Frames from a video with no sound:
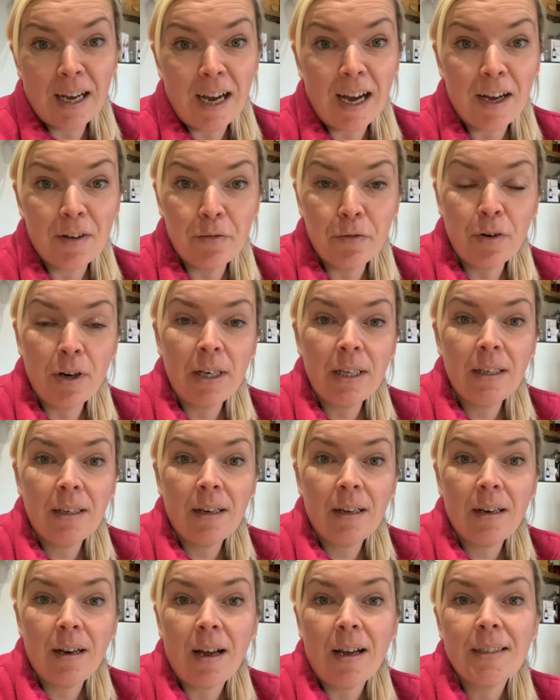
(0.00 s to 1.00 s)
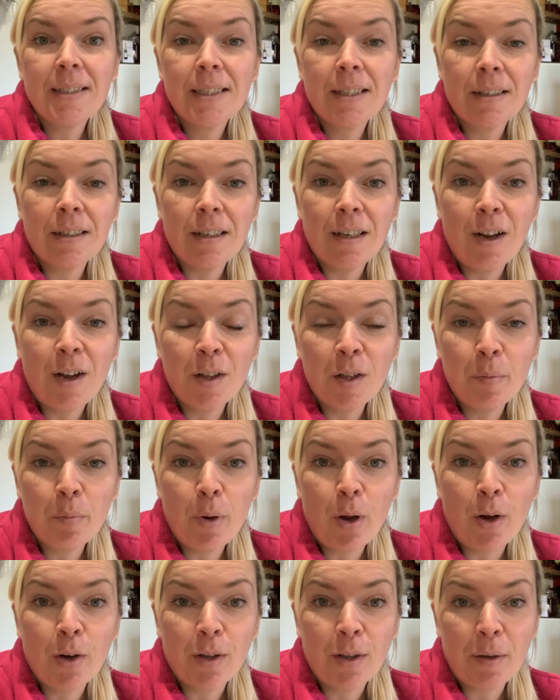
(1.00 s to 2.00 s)
I've written an article on the
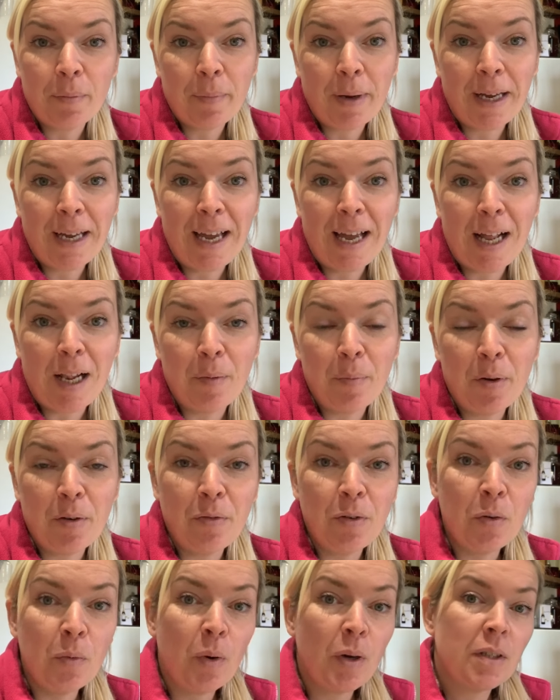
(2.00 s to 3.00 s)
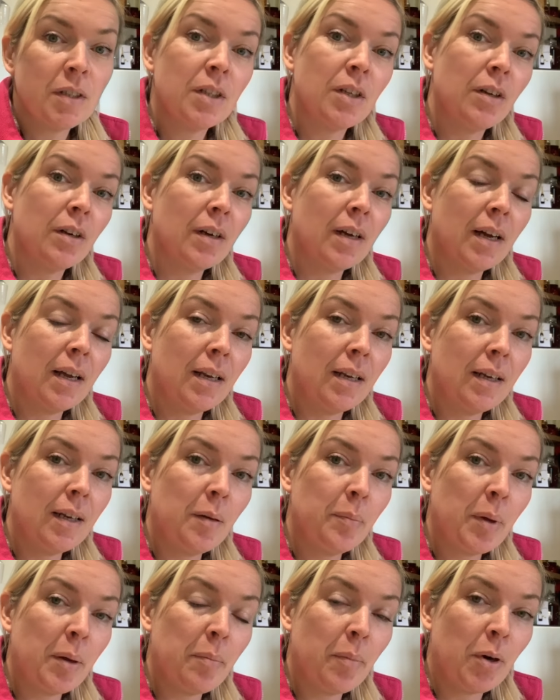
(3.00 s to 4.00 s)
blog that might help if you want to look at a little
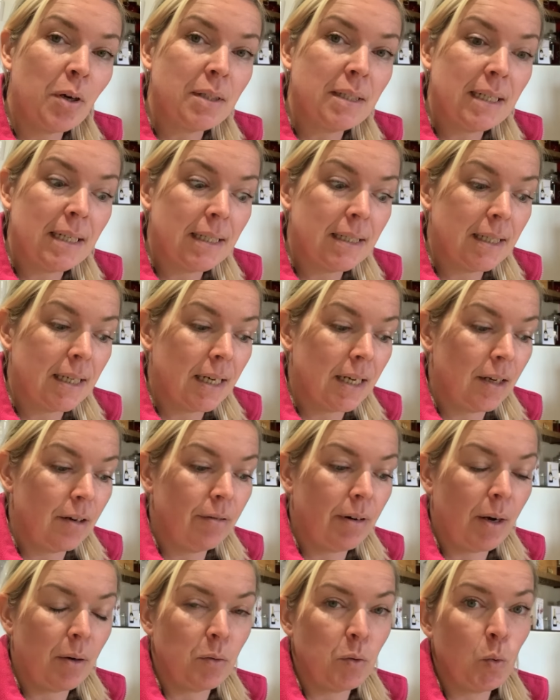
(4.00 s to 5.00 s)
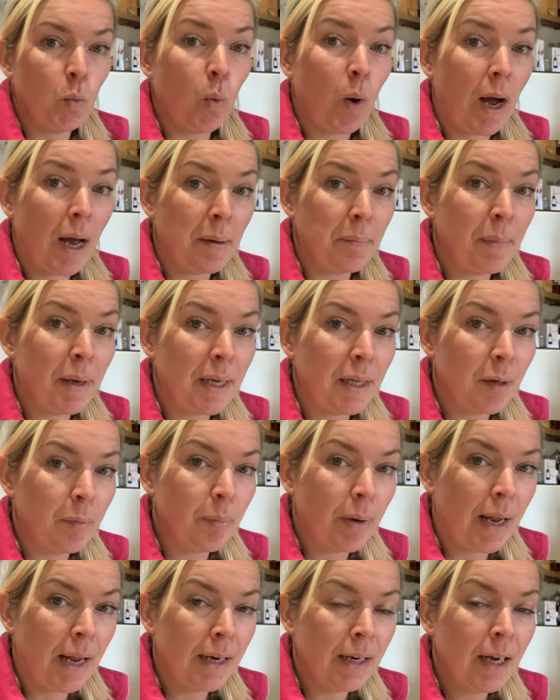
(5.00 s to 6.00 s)
bit more detail around why meal
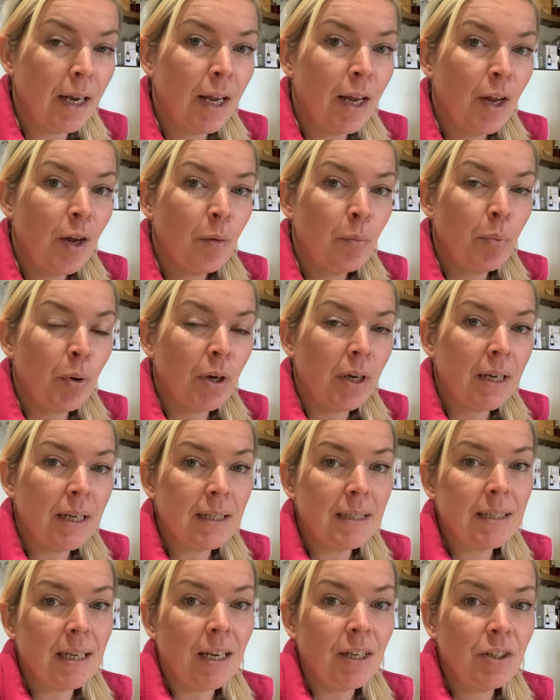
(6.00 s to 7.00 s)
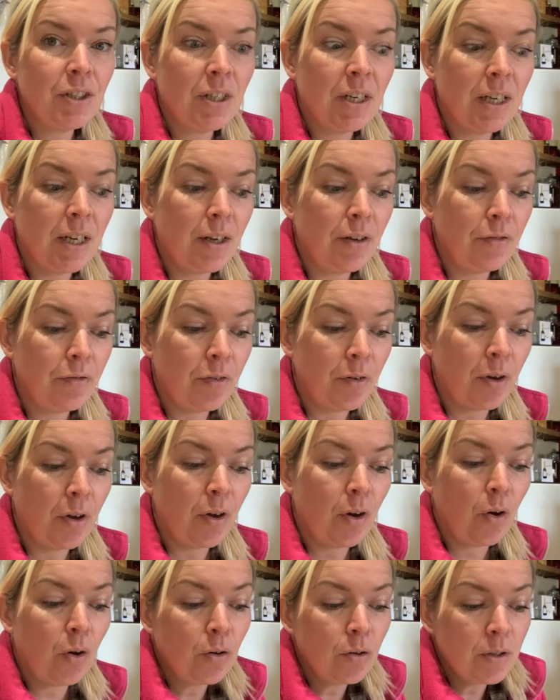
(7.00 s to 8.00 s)
plan. But essentially
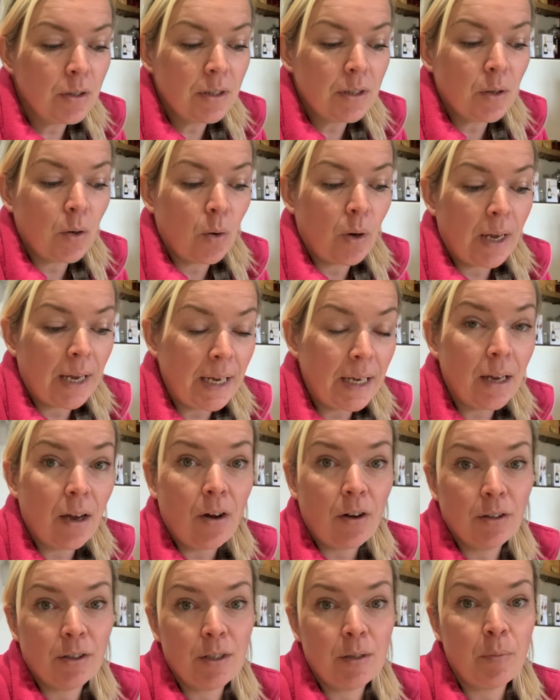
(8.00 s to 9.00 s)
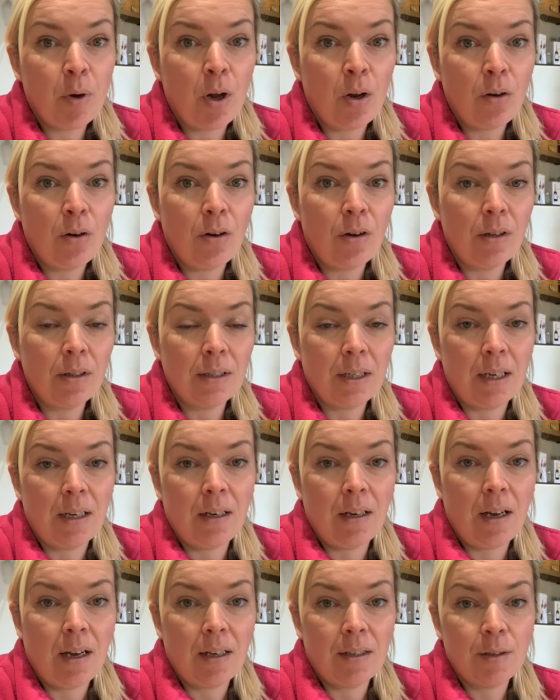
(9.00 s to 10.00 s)
for us here on the small
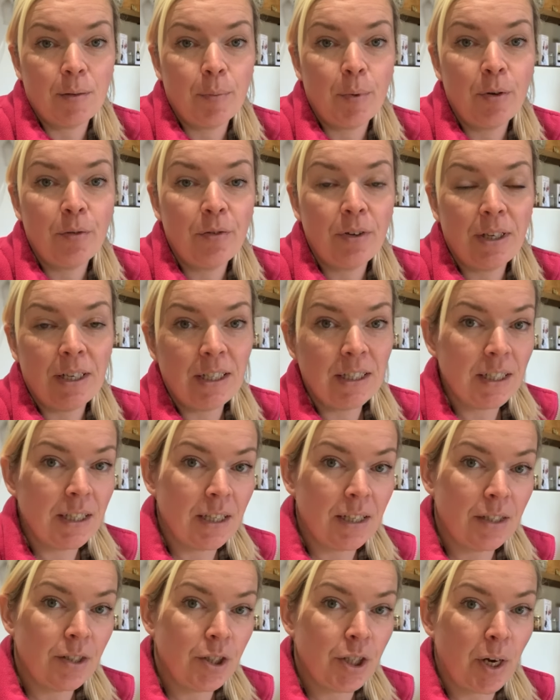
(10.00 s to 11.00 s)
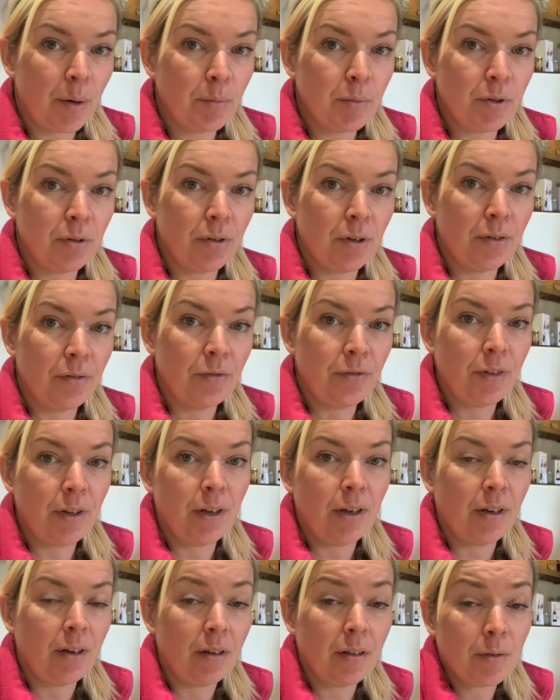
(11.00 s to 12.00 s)
holding and moving into this chapter of
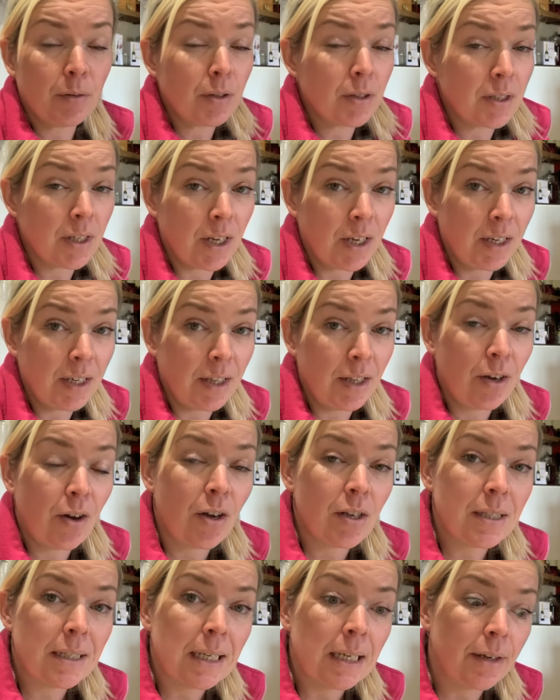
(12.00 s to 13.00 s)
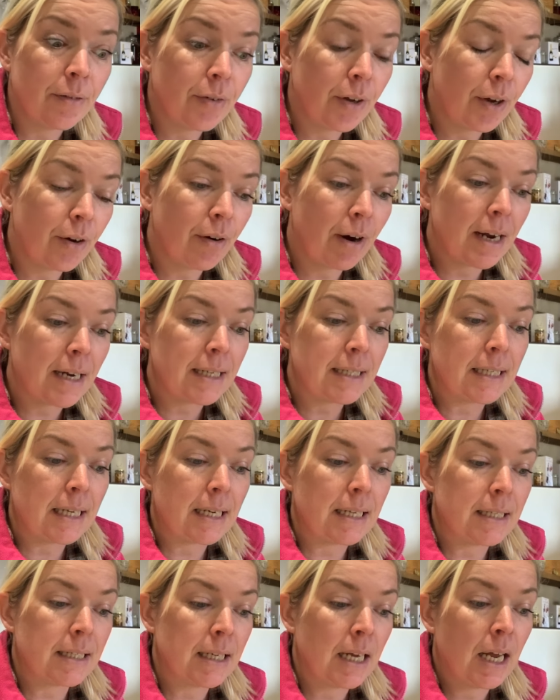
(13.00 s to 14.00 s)
the certainly the cost of living crisis,